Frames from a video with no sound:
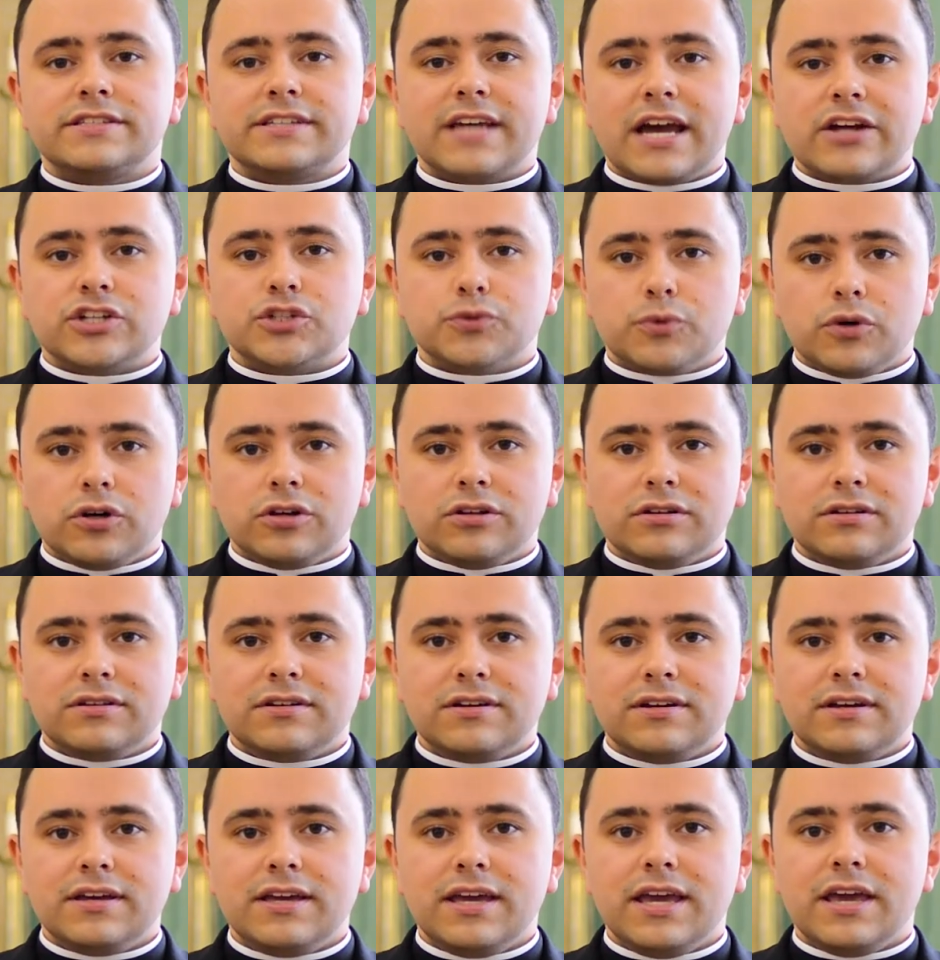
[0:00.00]
schedule
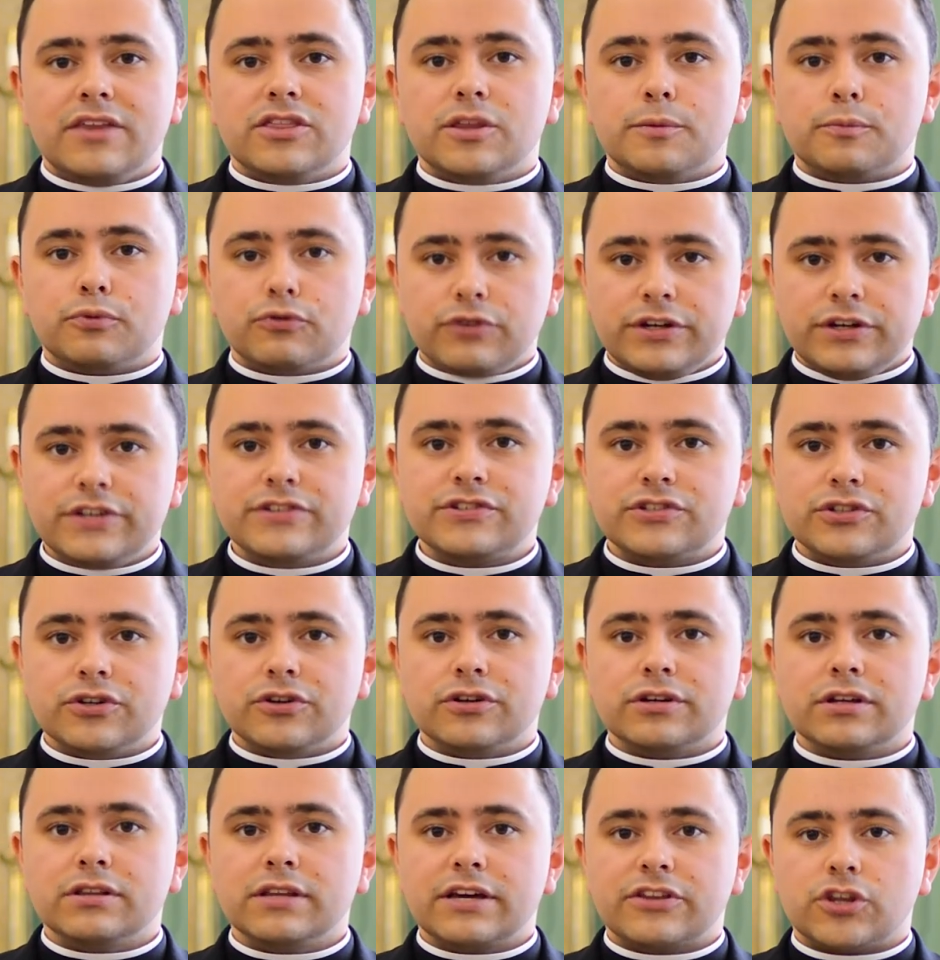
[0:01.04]
in the
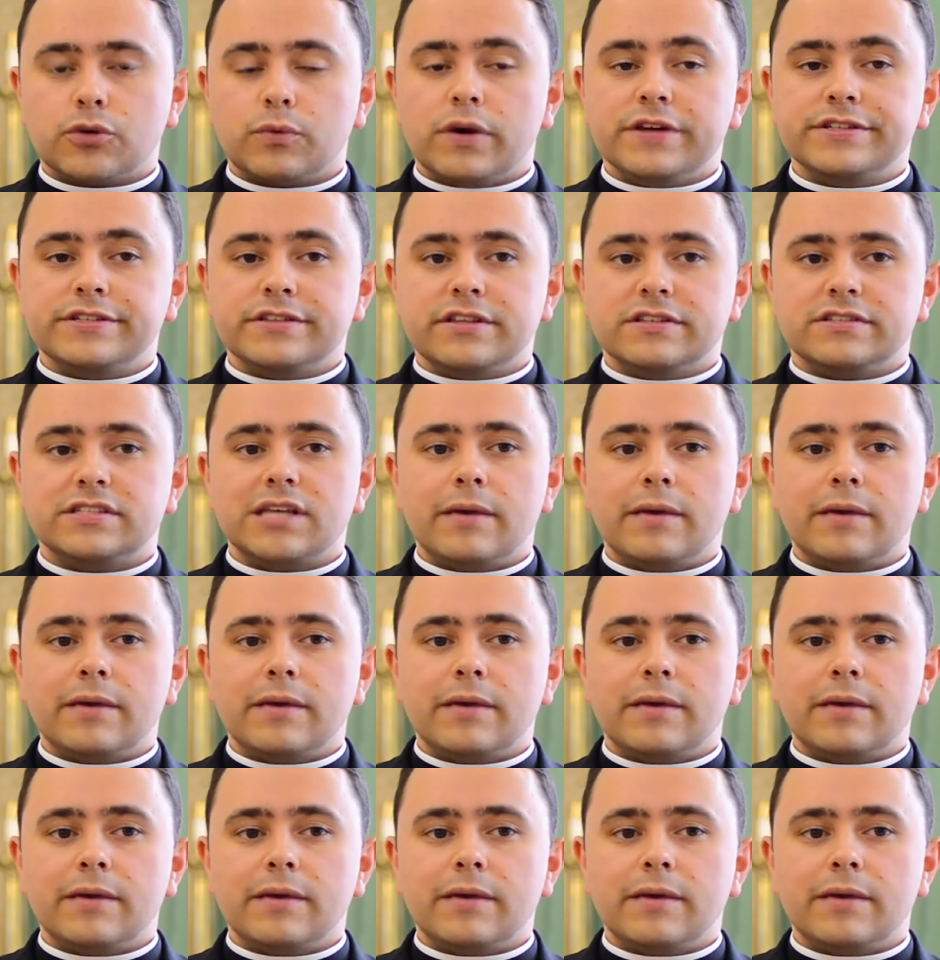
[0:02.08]
priesthood like there was in the